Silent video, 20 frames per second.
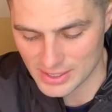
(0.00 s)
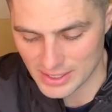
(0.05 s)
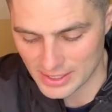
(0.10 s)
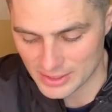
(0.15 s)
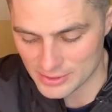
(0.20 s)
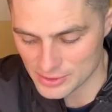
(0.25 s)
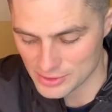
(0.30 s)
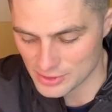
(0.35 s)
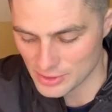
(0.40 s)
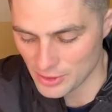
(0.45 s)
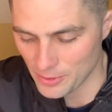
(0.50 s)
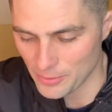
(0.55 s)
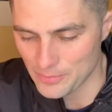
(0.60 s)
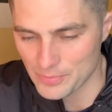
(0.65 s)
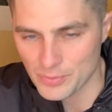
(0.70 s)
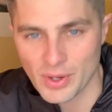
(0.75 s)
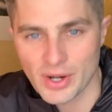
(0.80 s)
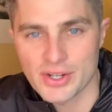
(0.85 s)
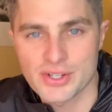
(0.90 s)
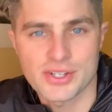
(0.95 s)
And so we're
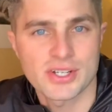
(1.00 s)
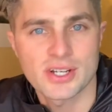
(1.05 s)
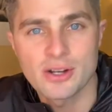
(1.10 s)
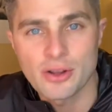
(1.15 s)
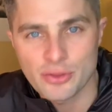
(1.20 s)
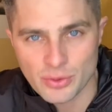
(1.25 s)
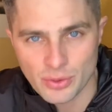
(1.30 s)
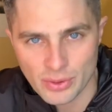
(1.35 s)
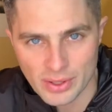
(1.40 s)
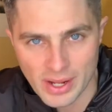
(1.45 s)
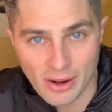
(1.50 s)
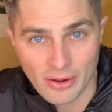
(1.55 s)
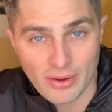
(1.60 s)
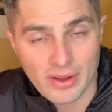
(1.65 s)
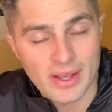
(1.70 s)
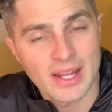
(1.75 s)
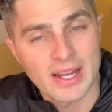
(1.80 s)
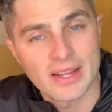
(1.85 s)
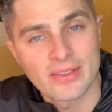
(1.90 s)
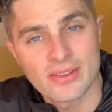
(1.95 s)
not just going to throw it out.
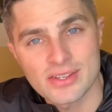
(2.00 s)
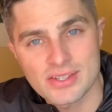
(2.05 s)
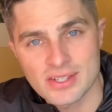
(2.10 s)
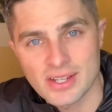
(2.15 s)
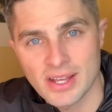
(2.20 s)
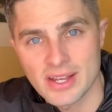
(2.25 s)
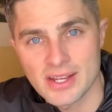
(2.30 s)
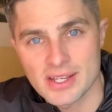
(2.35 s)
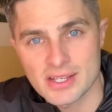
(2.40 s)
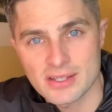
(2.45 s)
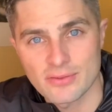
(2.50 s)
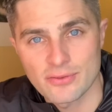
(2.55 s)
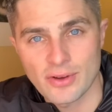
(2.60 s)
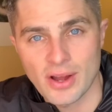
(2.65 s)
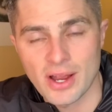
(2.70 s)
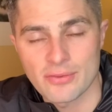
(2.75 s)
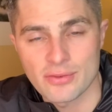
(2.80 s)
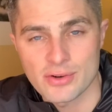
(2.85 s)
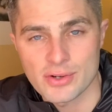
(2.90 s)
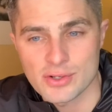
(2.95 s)
And in this case,
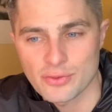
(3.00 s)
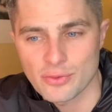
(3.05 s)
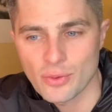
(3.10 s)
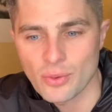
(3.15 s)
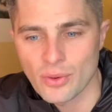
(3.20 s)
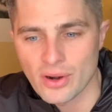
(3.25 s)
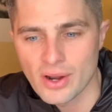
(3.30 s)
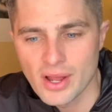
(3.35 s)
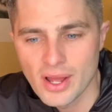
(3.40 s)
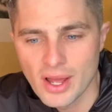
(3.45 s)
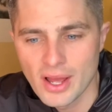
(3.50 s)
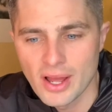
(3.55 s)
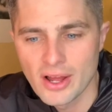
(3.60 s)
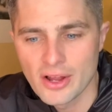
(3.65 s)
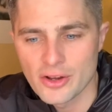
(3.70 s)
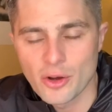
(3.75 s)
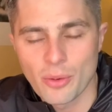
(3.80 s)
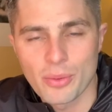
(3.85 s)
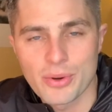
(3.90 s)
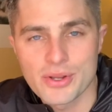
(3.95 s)
5 verse 4,
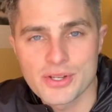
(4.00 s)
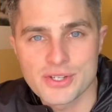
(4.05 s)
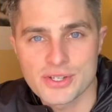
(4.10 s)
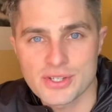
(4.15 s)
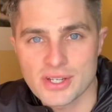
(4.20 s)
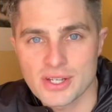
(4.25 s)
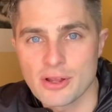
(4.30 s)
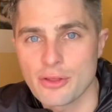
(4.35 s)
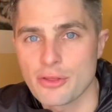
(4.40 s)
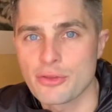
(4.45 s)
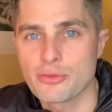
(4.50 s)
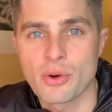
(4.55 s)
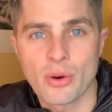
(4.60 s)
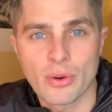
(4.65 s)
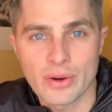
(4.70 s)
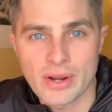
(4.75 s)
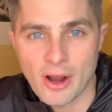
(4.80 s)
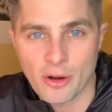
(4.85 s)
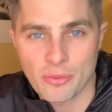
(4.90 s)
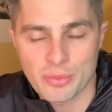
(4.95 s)
nobody's just going to throw it
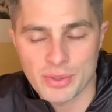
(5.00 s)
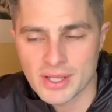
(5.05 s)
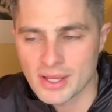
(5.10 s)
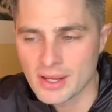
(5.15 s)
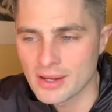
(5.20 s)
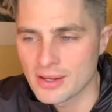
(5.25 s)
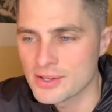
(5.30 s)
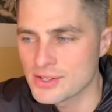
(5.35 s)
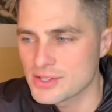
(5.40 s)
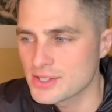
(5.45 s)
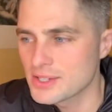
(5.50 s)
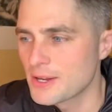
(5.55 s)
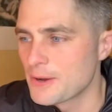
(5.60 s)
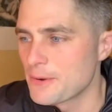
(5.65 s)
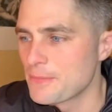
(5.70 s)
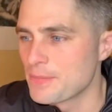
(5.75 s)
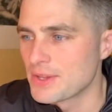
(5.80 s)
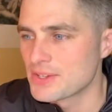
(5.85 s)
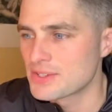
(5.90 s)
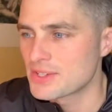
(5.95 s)
out because,
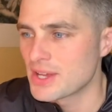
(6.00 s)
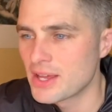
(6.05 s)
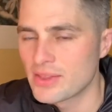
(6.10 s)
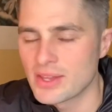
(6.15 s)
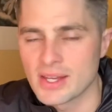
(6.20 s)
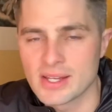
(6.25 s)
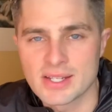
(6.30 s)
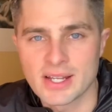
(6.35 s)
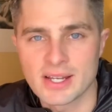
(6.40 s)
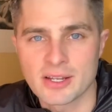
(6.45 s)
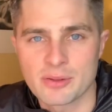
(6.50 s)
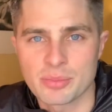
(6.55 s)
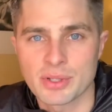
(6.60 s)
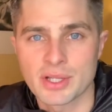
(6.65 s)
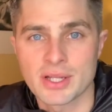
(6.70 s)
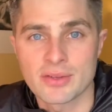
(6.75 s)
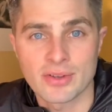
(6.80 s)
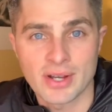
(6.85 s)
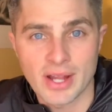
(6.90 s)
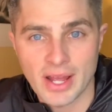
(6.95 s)
say, they didn't
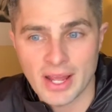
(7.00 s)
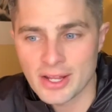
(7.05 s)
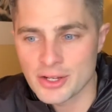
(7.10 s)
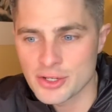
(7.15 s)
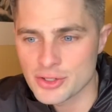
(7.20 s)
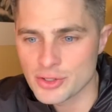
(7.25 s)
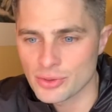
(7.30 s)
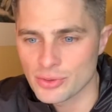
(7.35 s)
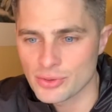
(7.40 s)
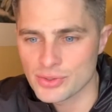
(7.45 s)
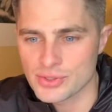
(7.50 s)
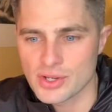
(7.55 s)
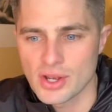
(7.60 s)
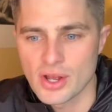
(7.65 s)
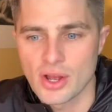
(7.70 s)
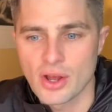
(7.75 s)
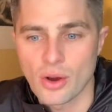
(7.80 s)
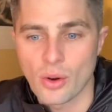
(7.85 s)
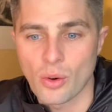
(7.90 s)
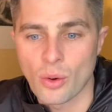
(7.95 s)
believe in angels,
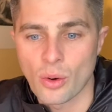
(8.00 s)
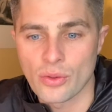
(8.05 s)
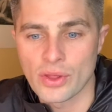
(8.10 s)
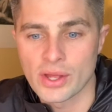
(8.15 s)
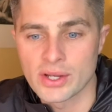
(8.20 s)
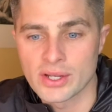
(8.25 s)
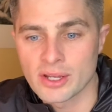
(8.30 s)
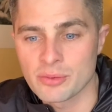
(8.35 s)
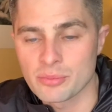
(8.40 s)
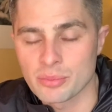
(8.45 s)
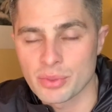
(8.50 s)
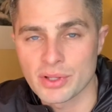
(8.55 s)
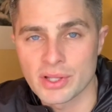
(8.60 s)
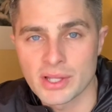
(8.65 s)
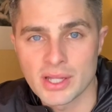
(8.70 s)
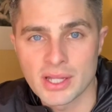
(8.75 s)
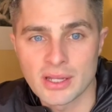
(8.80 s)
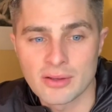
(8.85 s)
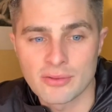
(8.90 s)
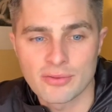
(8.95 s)
or they didn't
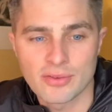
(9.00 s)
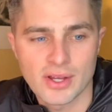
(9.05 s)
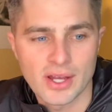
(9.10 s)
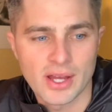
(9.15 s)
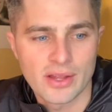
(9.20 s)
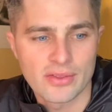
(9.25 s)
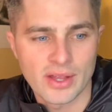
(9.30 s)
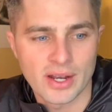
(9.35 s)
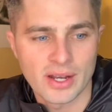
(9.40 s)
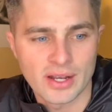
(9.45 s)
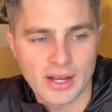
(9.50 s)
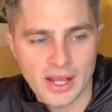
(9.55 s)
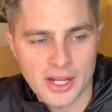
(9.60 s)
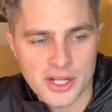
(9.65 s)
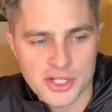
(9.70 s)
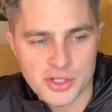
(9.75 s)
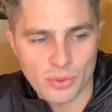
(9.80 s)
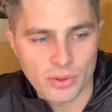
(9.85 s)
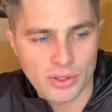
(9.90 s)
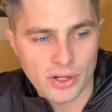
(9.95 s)
believe that an
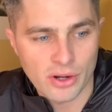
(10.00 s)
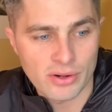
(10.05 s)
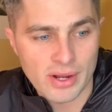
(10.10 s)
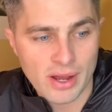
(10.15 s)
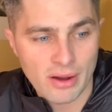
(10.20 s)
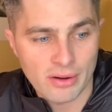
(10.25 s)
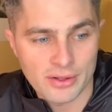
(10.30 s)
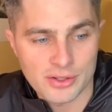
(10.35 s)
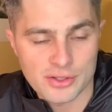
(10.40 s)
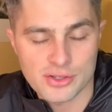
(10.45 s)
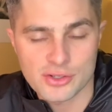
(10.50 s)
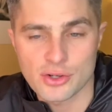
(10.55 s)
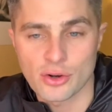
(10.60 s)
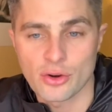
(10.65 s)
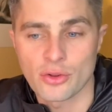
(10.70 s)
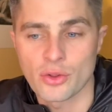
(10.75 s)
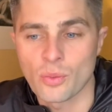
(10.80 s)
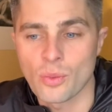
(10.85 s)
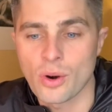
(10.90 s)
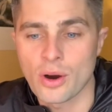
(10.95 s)
angel would go down and stir
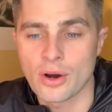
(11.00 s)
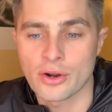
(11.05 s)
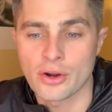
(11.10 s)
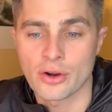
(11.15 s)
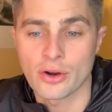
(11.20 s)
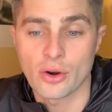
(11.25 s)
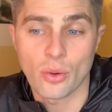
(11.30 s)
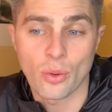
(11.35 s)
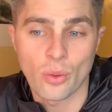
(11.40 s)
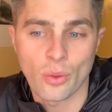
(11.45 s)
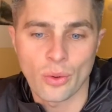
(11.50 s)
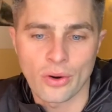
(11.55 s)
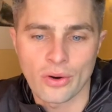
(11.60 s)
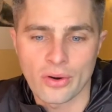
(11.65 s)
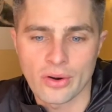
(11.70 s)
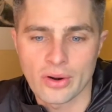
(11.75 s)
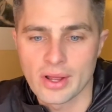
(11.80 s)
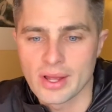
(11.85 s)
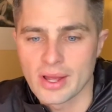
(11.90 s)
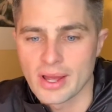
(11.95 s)
the water,
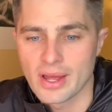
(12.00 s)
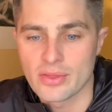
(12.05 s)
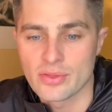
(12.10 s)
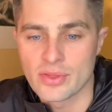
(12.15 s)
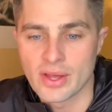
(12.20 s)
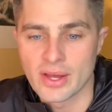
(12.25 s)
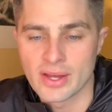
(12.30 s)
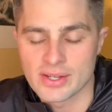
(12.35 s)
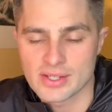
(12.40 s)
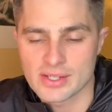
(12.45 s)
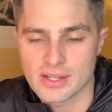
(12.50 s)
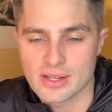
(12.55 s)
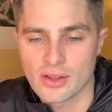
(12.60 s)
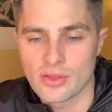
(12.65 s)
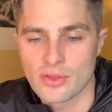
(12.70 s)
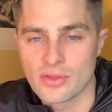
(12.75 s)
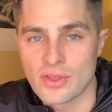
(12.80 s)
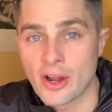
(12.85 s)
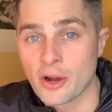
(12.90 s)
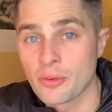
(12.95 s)
or that
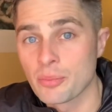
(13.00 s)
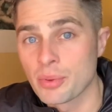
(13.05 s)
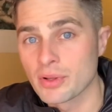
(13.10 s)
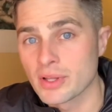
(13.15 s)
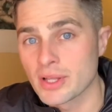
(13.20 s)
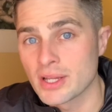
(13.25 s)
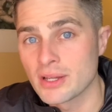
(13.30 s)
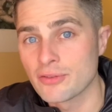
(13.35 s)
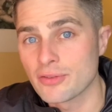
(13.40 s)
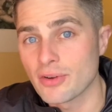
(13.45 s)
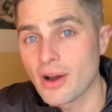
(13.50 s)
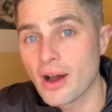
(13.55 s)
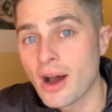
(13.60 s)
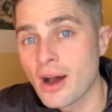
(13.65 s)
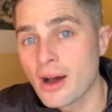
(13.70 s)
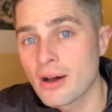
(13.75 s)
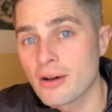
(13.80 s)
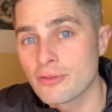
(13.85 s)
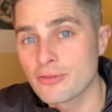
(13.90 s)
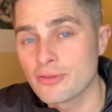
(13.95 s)
their belief
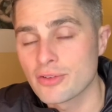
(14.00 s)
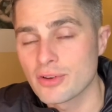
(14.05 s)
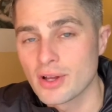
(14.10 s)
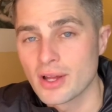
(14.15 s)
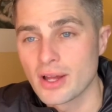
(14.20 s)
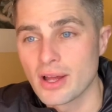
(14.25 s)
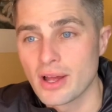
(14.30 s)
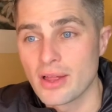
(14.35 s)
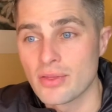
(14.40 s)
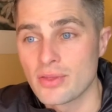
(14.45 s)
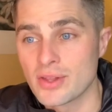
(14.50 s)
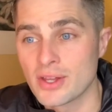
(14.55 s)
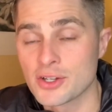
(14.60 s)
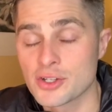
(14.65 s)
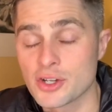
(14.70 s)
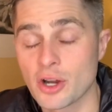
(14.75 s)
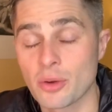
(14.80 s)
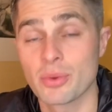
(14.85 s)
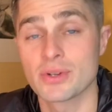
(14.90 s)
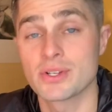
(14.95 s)
of the
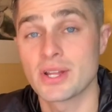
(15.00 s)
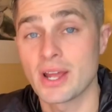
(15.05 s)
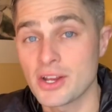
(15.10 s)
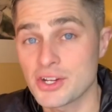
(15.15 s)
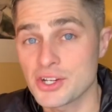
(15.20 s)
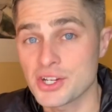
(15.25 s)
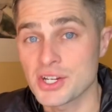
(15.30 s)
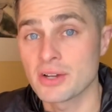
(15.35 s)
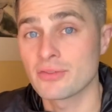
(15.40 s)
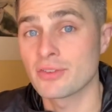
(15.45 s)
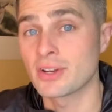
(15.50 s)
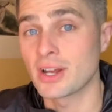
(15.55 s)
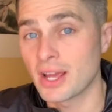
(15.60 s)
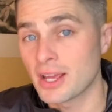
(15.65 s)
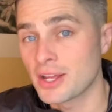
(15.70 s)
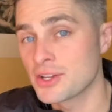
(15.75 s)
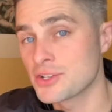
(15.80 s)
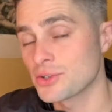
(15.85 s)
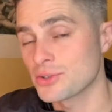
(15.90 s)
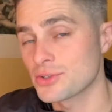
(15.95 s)
interpretation of an
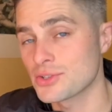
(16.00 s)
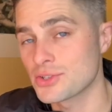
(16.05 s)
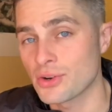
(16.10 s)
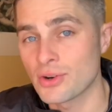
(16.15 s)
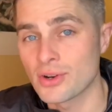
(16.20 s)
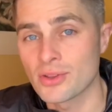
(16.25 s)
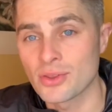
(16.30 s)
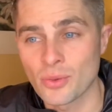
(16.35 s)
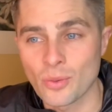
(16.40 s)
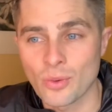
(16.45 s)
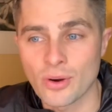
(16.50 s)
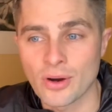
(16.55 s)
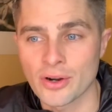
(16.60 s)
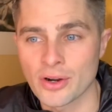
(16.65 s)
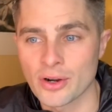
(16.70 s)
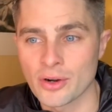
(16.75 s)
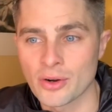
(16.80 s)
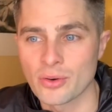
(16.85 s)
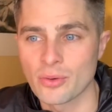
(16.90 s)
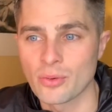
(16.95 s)
angel stirring the
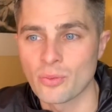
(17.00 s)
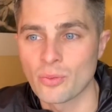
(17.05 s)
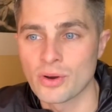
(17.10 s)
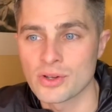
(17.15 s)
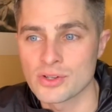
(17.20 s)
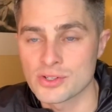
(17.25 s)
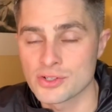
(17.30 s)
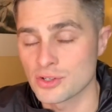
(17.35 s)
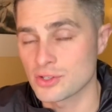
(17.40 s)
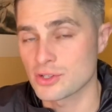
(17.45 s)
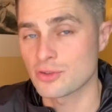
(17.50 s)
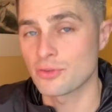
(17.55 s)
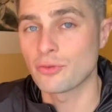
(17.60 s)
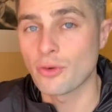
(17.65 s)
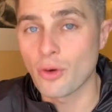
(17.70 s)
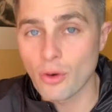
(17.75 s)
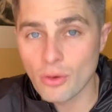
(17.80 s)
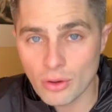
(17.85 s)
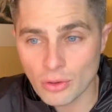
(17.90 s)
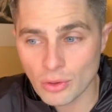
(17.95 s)
water was just
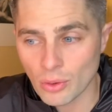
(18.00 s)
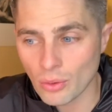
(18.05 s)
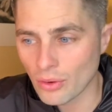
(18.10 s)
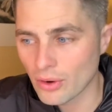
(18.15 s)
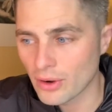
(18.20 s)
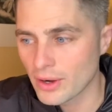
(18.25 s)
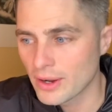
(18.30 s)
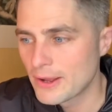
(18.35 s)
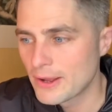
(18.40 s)
folklore.